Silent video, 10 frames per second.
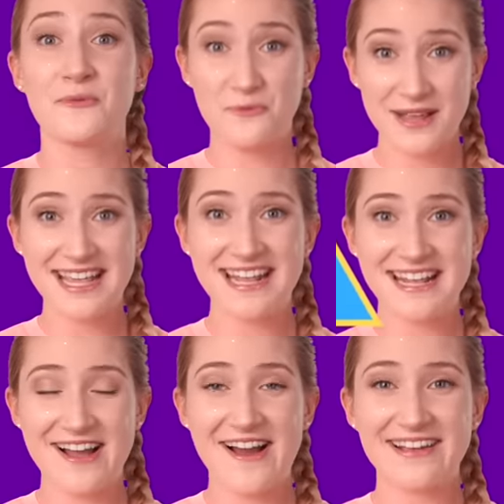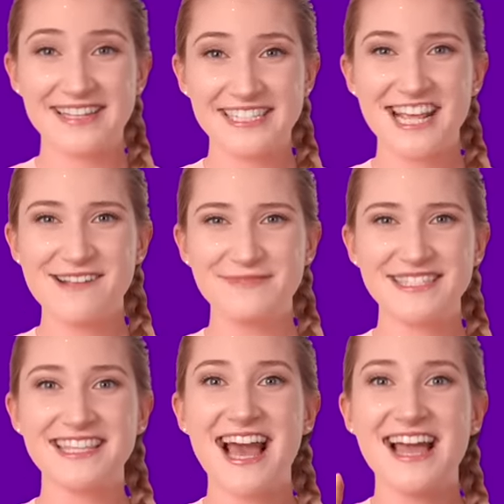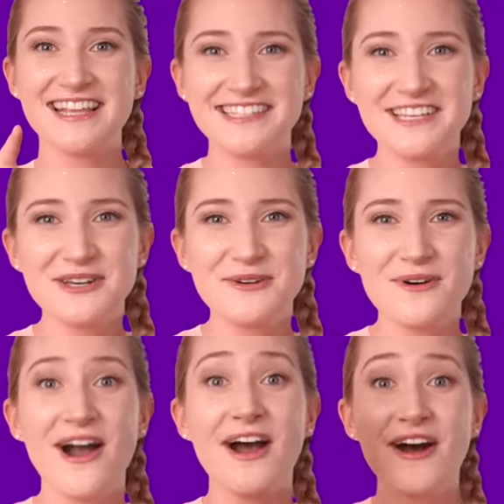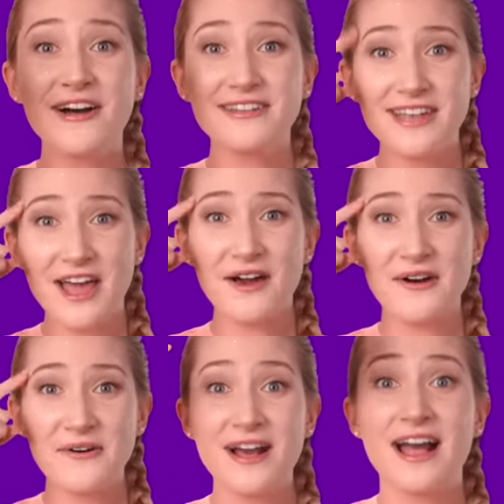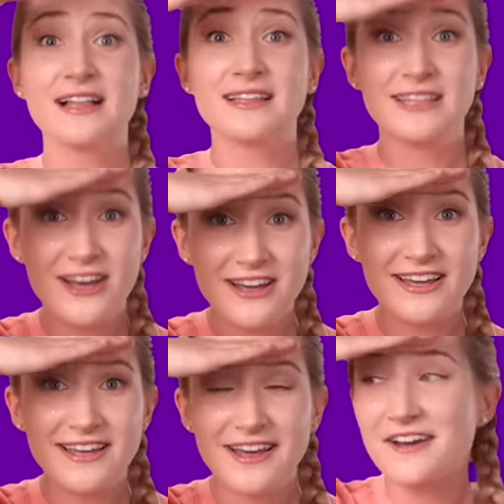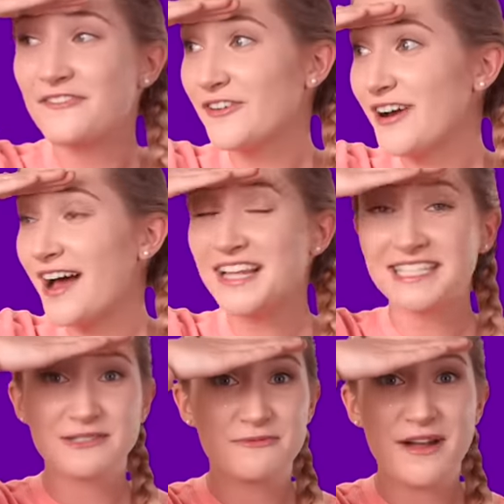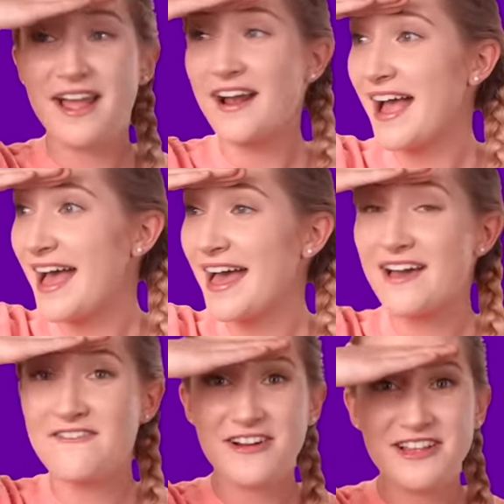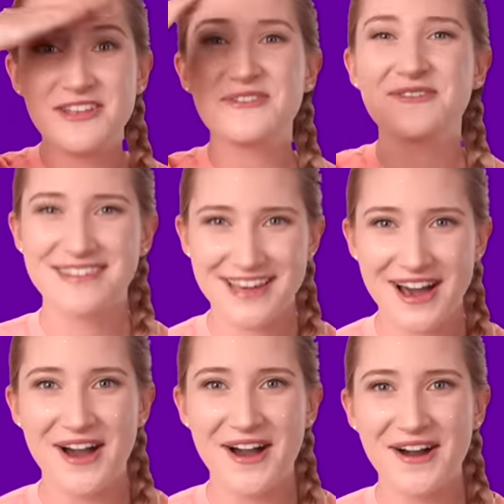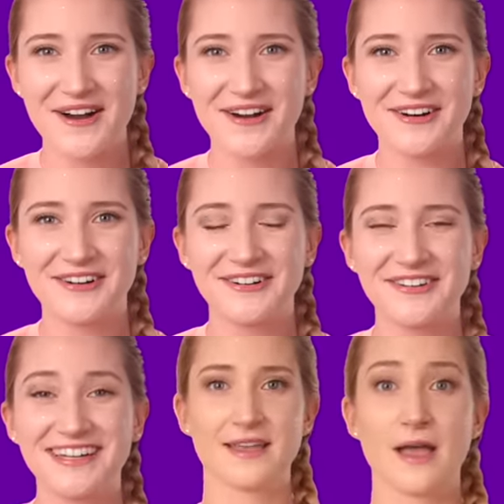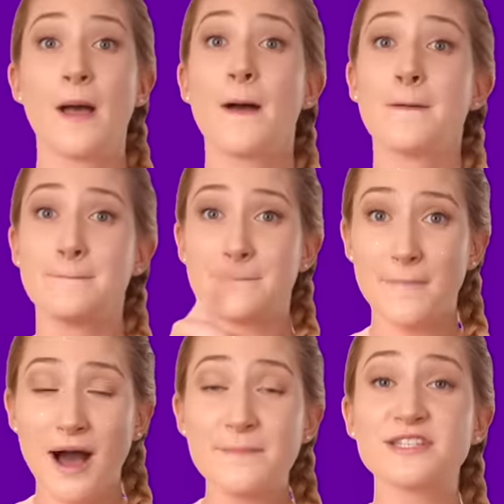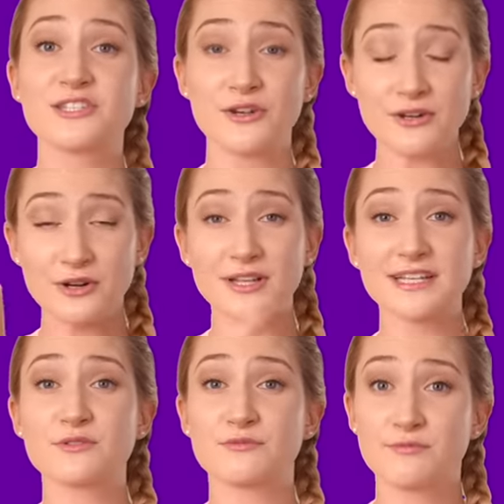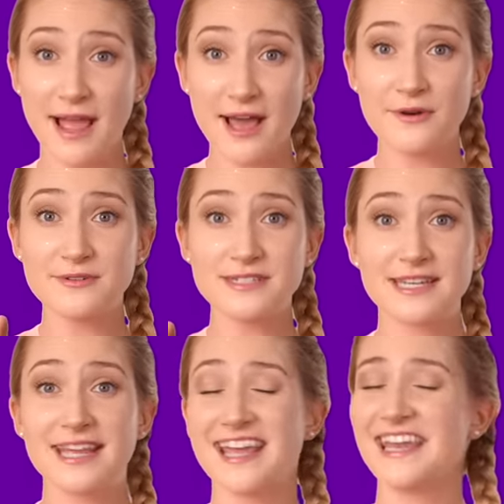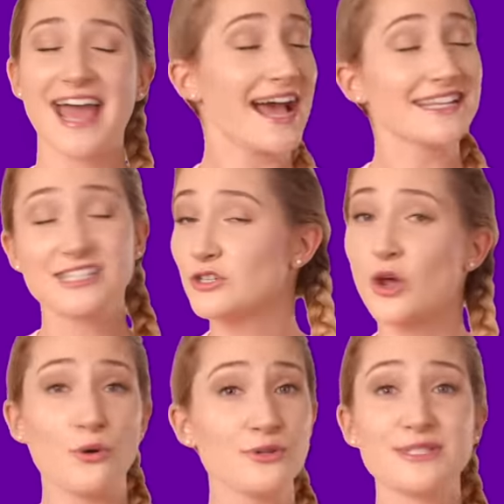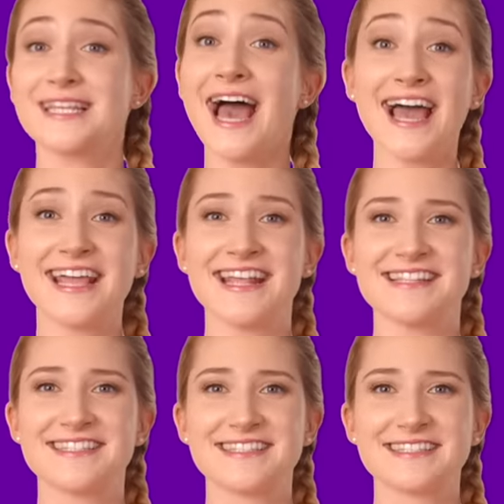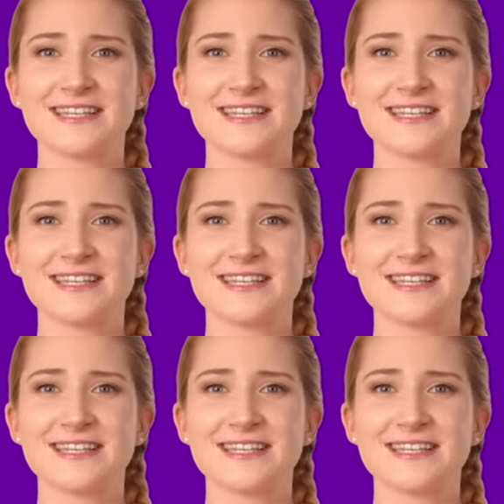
We are the shapes that you all know. Look for us wherever you go. Mama Circle is round and has no sides.